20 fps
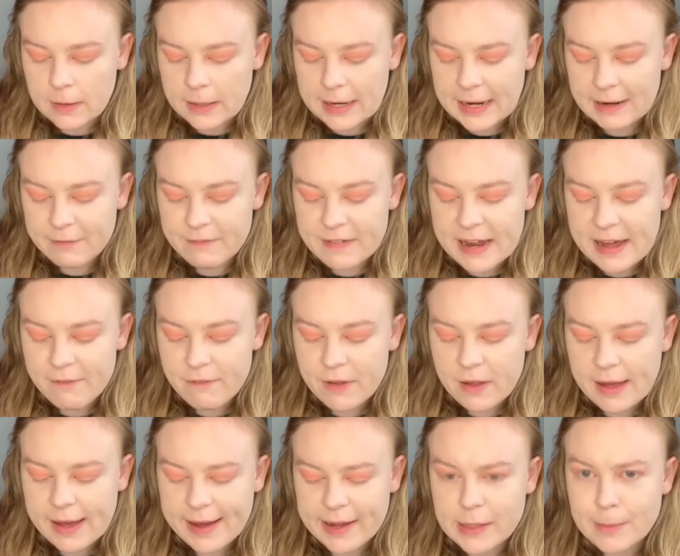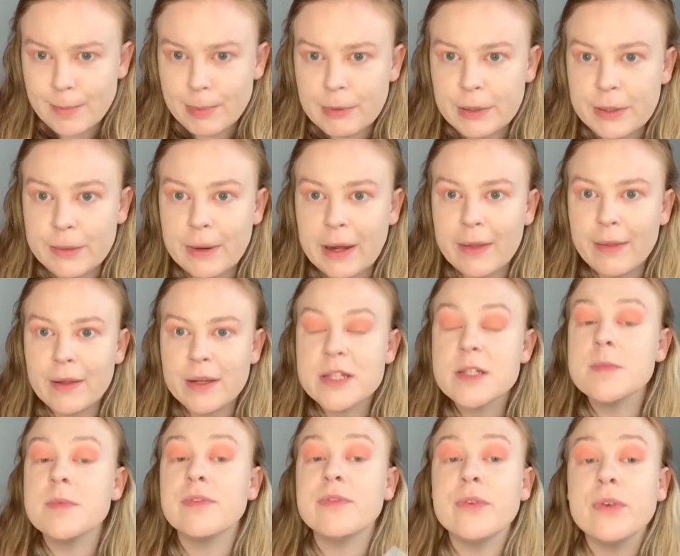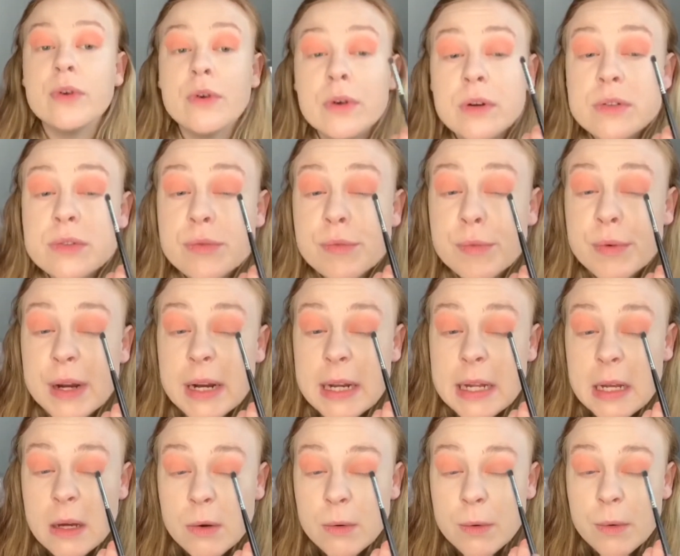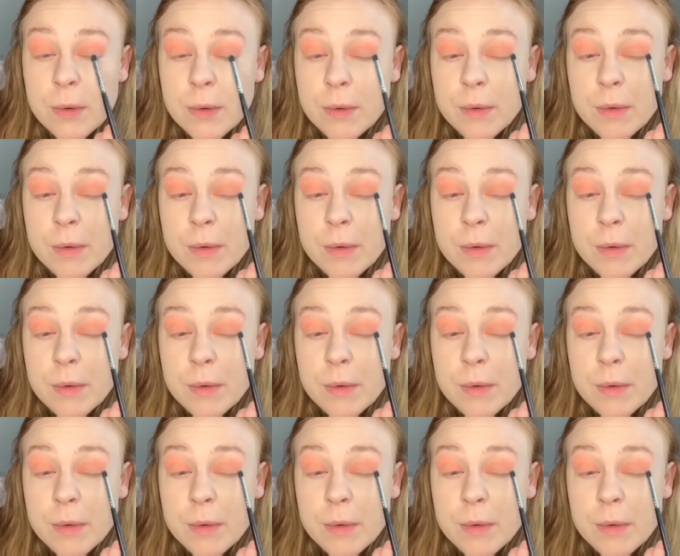never had a blue like this before. It's really cool.